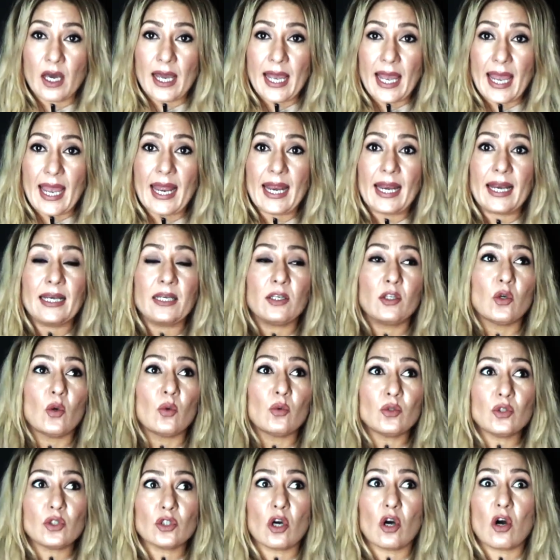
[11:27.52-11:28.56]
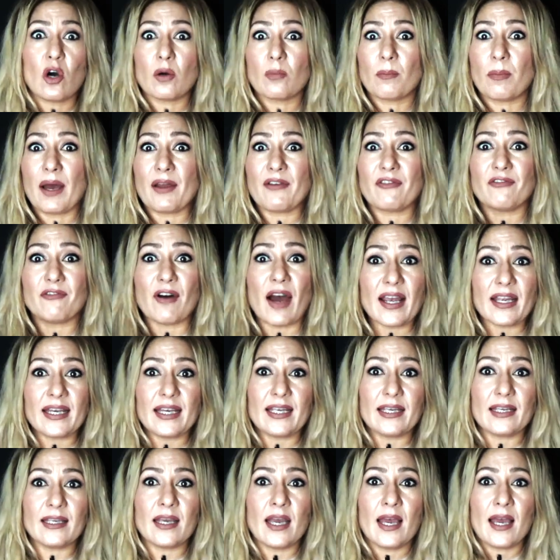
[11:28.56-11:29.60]
And don't talk by
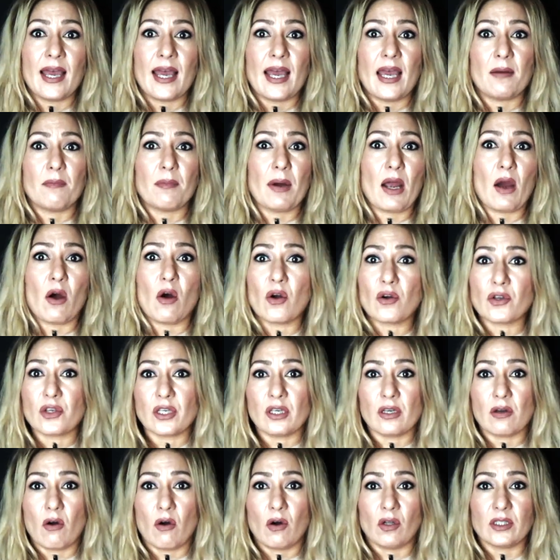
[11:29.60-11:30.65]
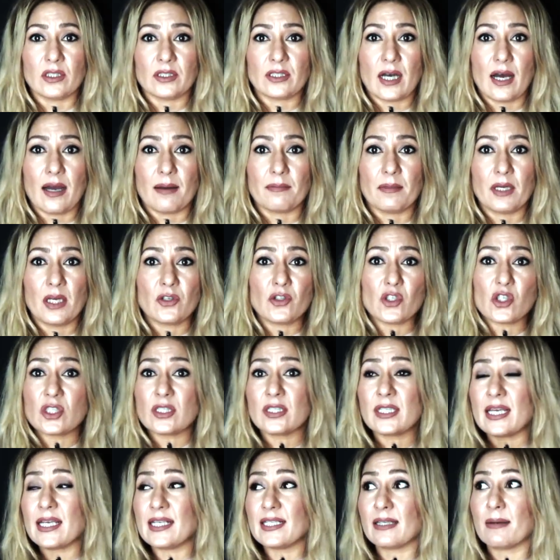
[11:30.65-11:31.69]
fighting and by arguing all the time. Just
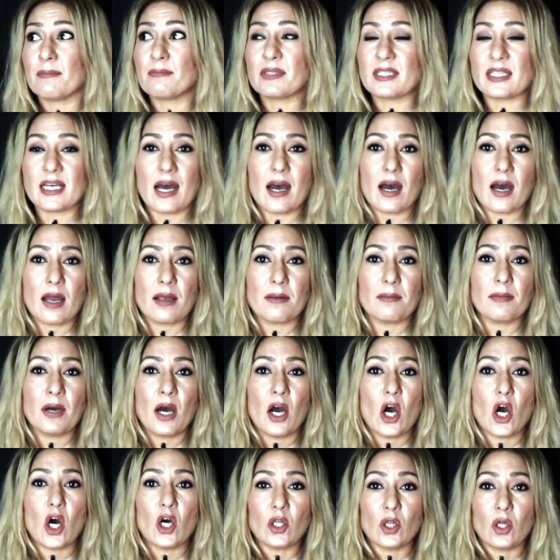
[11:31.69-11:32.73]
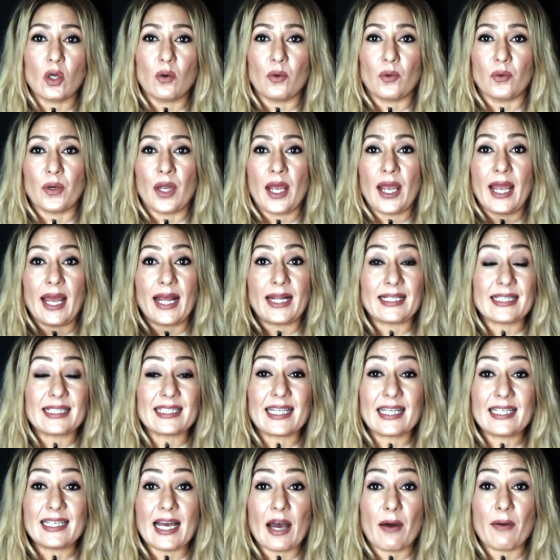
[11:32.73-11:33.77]
take some time alone and
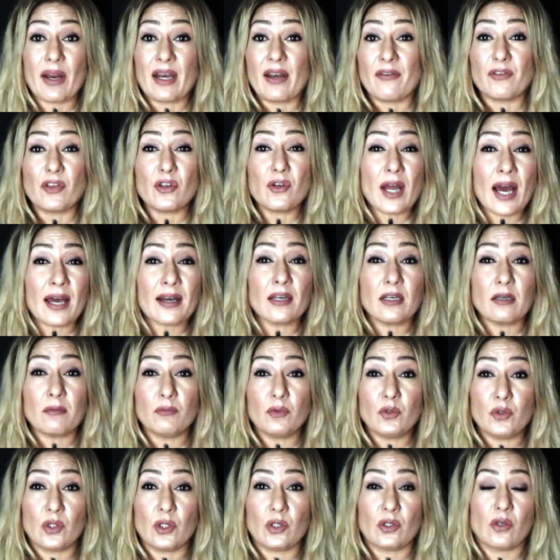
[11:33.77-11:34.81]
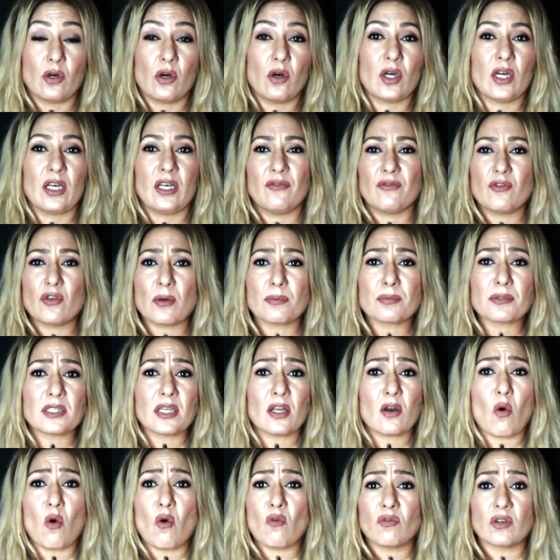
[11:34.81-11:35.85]
sit down. And if you're not in the mood to talk and if you're
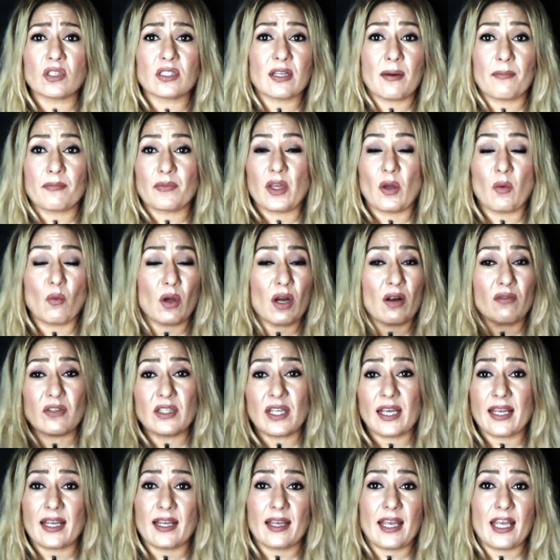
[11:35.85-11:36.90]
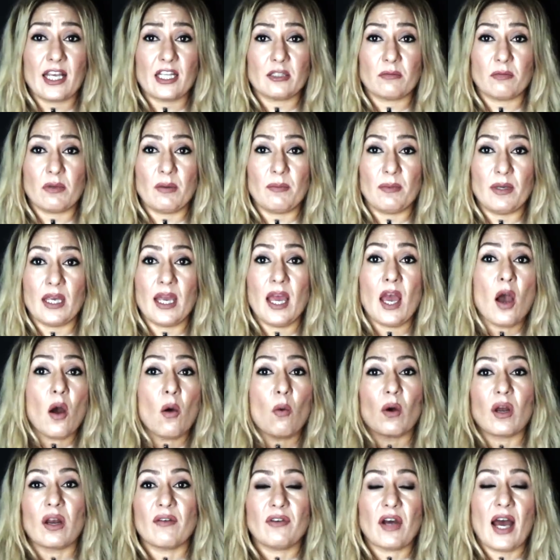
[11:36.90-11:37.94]
upset over something, whatever the case may be,
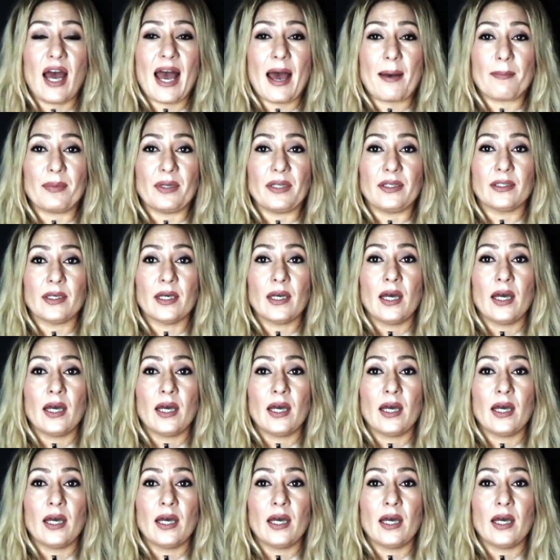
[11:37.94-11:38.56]
whatever happened,